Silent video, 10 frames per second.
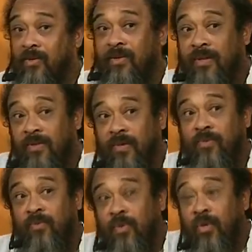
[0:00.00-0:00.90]
You think you
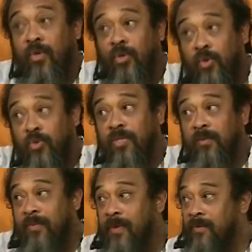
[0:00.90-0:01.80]
have to do
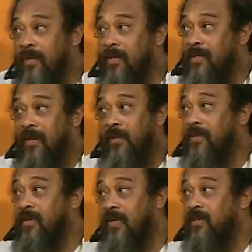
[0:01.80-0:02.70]
something, but
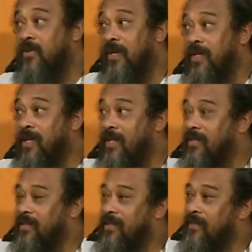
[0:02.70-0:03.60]
everything is already done.